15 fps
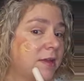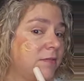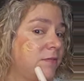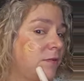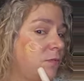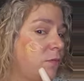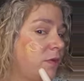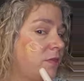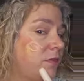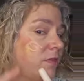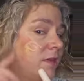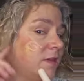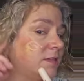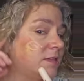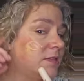even with
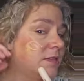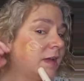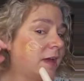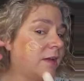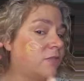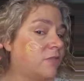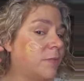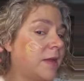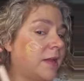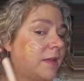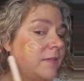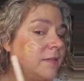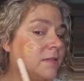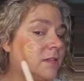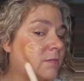this, the Hydromat,
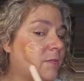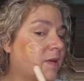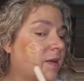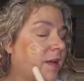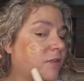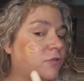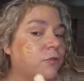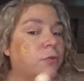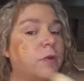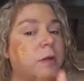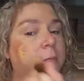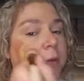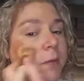and this is my natural red